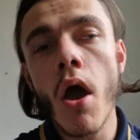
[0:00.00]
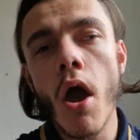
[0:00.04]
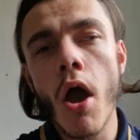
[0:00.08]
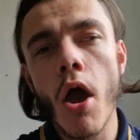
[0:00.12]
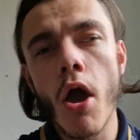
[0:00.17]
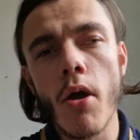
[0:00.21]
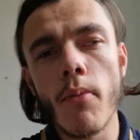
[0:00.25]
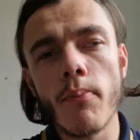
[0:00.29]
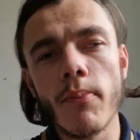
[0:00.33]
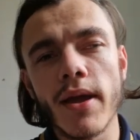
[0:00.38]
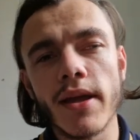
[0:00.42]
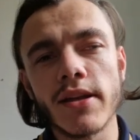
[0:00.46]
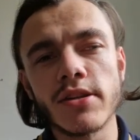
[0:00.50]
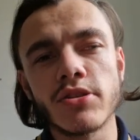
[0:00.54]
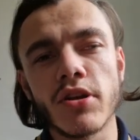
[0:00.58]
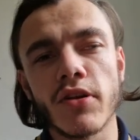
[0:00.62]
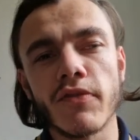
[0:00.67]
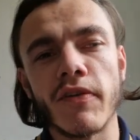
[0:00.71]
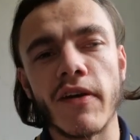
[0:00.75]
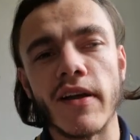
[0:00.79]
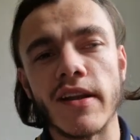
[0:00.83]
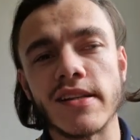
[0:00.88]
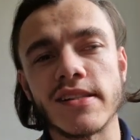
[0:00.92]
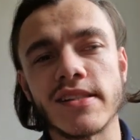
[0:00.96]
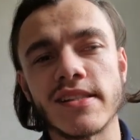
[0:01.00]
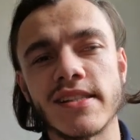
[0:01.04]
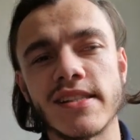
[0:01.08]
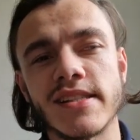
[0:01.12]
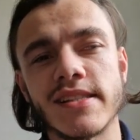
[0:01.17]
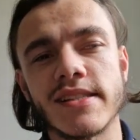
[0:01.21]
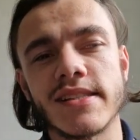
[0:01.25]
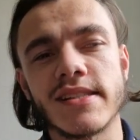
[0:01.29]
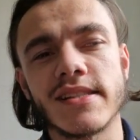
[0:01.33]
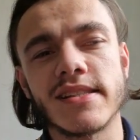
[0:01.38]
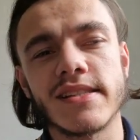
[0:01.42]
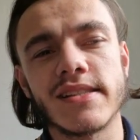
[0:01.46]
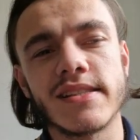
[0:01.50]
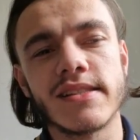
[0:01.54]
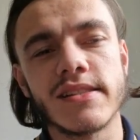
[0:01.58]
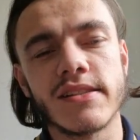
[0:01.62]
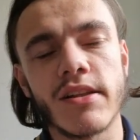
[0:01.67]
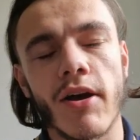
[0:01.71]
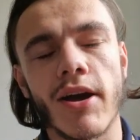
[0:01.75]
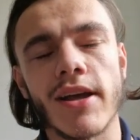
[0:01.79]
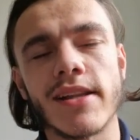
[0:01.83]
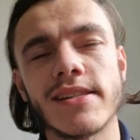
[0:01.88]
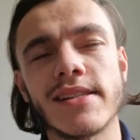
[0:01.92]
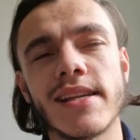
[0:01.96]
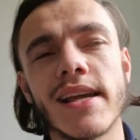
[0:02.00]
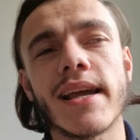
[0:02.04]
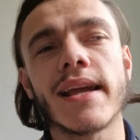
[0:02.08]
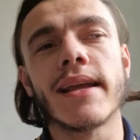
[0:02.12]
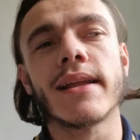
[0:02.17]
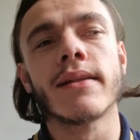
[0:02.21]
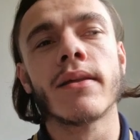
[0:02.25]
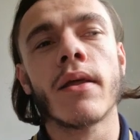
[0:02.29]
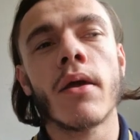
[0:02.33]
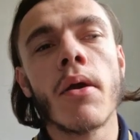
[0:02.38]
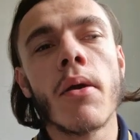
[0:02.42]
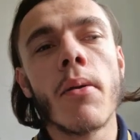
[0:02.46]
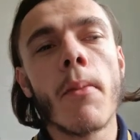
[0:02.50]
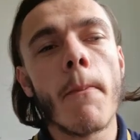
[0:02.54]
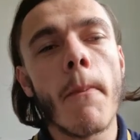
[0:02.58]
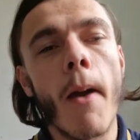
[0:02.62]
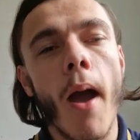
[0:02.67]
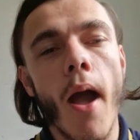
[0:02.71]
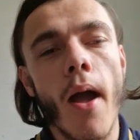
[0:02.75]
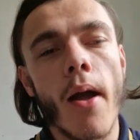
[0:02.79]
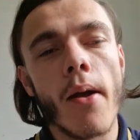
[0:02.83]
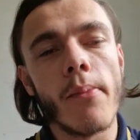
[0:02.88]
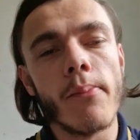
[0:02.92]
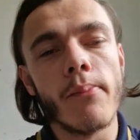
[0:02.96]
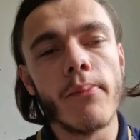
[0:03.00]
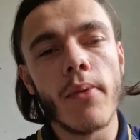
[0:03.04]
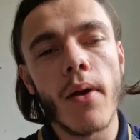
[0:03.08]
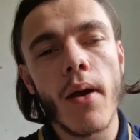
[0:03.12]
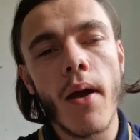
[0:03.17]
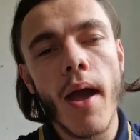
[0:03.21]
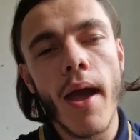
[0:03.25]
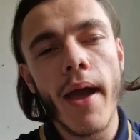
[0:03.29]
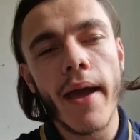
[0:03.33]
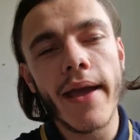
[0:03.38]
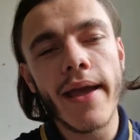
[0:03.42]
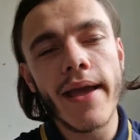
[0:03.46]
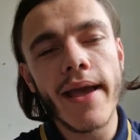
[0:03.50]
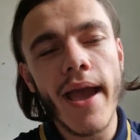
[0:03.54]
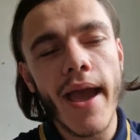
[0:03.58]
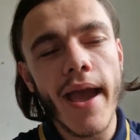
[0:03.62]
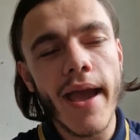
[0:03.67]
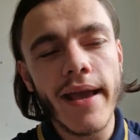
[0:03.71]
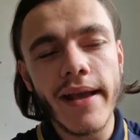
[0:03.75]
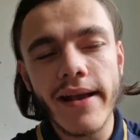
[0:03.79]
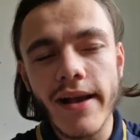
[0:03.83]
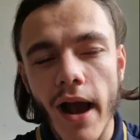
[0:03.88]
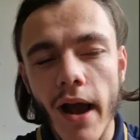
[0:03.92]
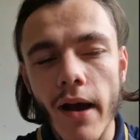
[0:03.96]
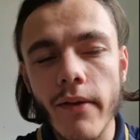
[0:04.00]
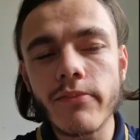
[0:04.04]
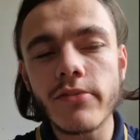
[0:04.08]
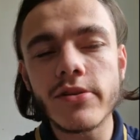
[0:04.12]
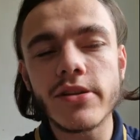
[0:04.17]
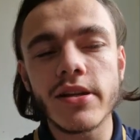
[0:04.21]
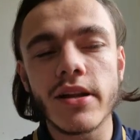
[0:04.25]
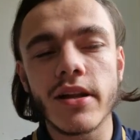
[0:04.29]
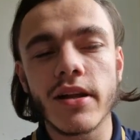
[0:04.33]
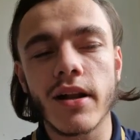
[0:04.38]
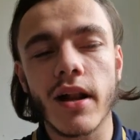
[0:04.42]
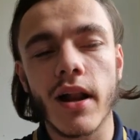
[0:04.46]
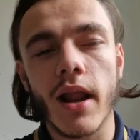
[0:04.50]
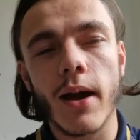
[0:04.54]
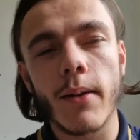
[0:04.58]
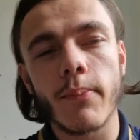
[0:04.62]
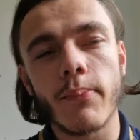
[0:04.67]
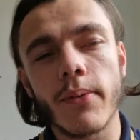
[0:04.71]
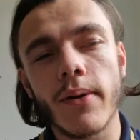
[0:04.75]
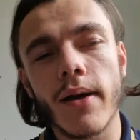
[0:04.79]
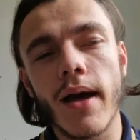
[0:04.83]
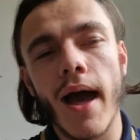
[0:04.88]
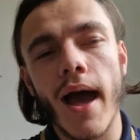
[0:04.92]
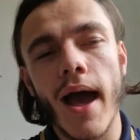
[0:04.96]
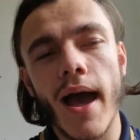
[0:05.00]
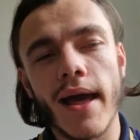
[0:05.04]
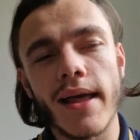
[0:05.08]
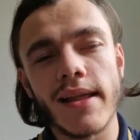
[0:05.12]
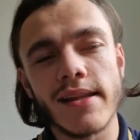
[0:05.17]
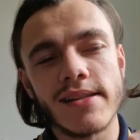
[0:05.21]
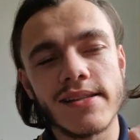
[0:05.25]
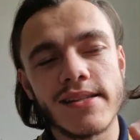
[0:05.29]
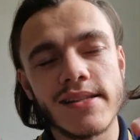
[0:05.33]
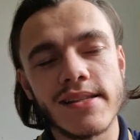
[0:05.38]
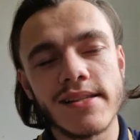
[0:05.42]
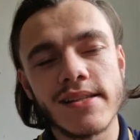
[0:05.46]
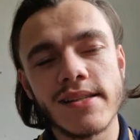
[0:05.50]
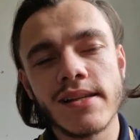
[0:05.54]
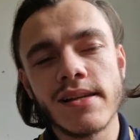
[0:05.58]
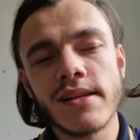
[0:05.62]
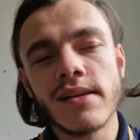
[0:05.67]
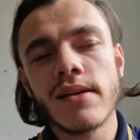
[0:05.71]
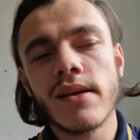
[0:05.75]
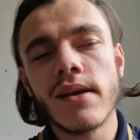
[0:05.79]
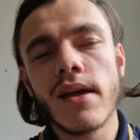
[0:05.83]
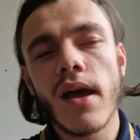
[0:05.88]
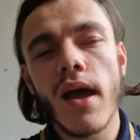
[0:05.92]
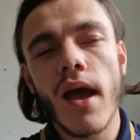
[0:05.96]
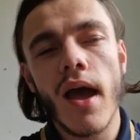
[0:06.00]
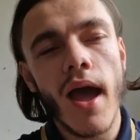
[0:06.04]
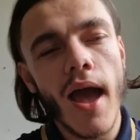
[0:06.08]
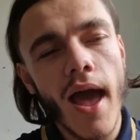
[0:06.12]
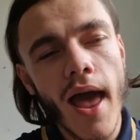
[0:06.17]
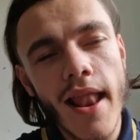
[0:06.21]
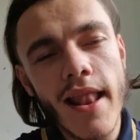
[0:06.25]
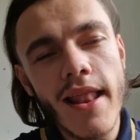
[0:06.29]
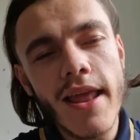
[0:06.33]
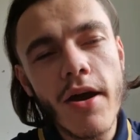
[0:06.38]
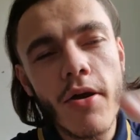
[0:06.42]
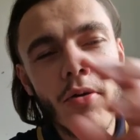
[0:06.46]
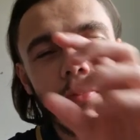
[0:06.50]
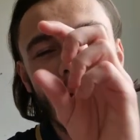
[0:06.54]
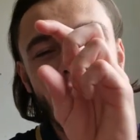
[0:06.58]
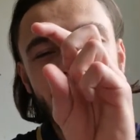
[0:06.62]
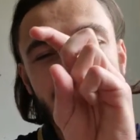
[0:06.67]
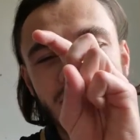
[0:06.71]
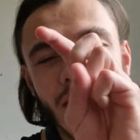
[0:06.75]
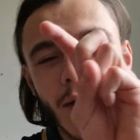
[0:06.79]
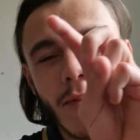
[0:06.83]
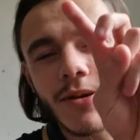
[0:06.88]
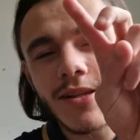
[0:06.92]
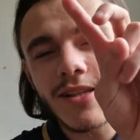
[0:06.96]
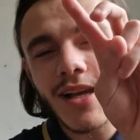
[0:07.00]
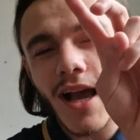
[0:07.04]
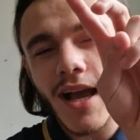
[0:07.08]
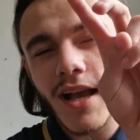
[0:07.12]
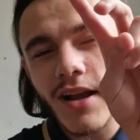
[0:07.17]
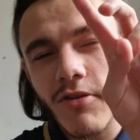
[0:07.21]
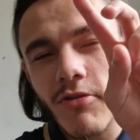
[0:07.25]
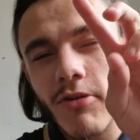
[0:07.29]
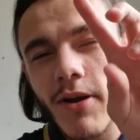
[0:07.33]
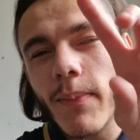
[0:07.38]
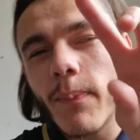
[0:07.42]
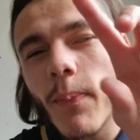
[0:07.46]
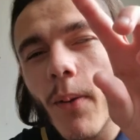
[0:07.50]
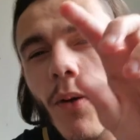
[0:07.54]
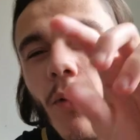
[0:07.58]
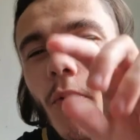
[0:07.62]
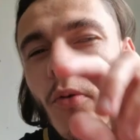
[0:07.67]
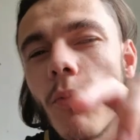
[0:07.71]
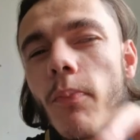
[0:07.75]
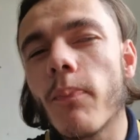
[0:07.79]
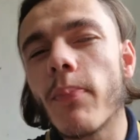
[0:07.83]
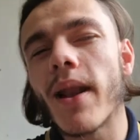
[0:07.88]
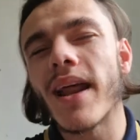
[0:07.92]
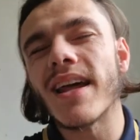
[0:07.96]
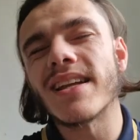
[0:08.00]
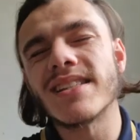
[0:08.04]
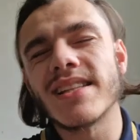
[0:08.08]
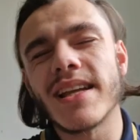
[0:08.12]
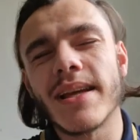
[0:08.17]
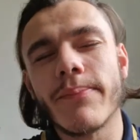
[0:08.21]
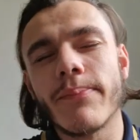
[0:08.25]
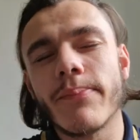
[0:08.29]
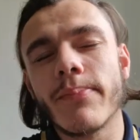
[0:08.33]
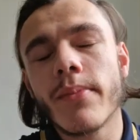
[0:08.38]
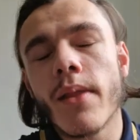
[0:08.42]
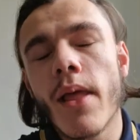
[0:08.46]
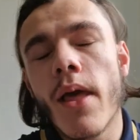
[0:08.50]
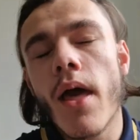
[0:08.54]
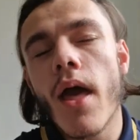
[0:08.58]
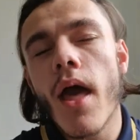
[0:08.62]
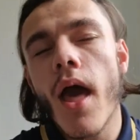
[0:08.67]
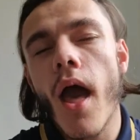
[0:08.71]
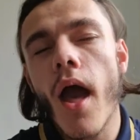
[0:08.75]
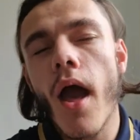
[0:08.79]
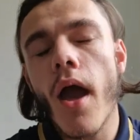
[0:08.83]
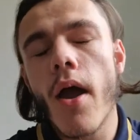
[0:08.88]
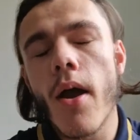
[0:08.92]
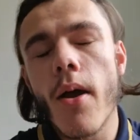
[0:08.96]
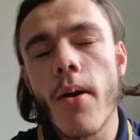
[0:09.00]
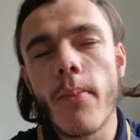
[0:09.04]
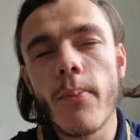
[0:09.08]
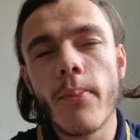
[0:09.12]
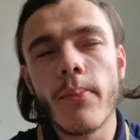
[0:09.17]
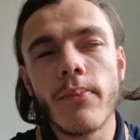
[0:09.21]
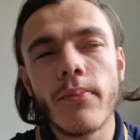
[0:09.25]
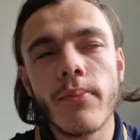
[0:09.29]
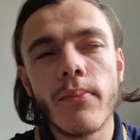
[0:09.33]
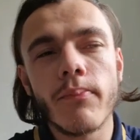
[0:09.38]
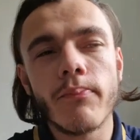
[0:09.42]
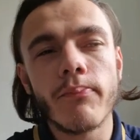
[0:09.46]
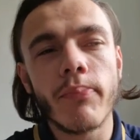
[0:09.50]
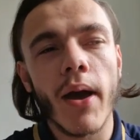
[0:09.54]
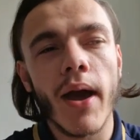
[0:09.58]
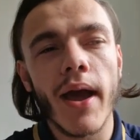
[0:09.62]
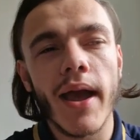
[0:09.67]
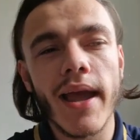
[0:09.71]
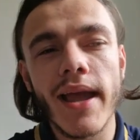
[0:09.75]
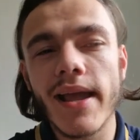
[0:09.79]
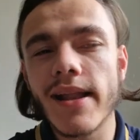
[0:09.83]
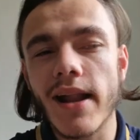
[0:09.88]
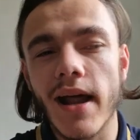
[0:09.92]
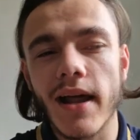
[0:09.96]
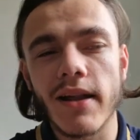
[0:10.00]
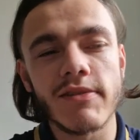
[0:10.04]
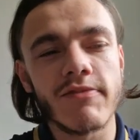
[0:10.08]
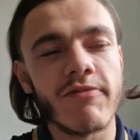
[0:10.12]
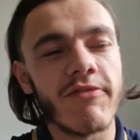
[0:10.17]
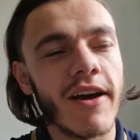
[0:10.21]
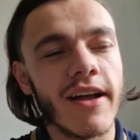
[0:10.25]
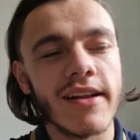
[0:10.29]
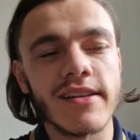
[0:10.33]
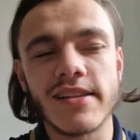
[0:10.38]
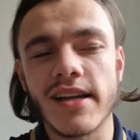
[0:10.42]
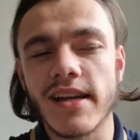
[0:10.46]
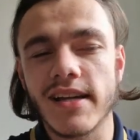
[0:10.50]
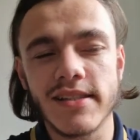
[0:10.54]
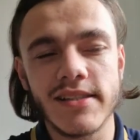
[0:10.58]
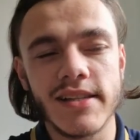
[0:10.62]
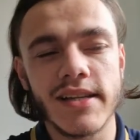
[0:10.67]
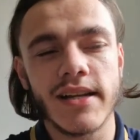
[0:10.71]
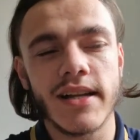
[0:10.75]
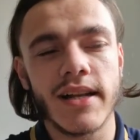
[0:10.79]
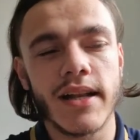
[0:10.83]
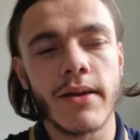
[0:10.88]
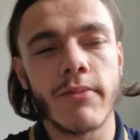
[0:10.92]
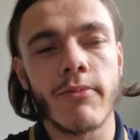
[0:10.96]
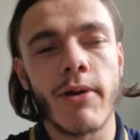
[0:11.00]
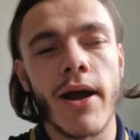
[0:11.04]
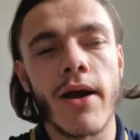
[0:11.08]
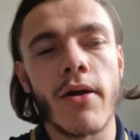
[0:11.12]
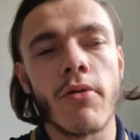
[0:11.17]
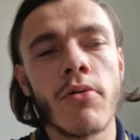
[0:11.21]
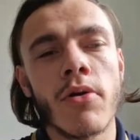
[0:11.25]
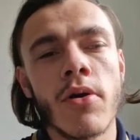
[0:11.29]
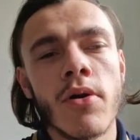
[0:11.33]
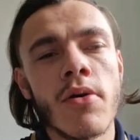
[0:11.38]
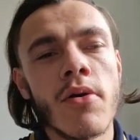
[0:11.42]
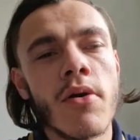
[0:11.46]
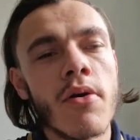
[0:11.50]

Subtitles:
In 2019, he come to the club as a little bit, shall we say, cripple, bless him. But he done fantastically well.